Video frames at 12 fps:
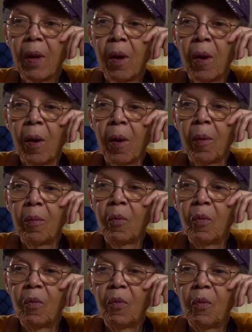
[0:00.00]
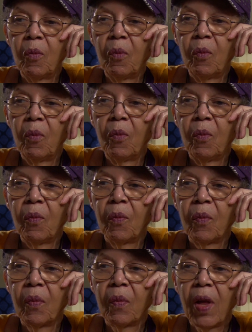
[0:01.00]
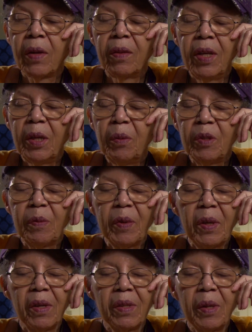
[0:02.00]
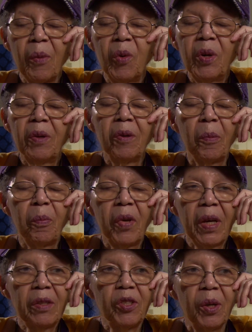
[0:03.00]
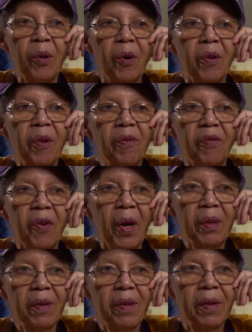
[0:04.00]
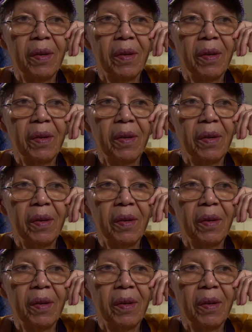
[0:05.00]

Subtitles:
I think it was because I wanted her picture on the front.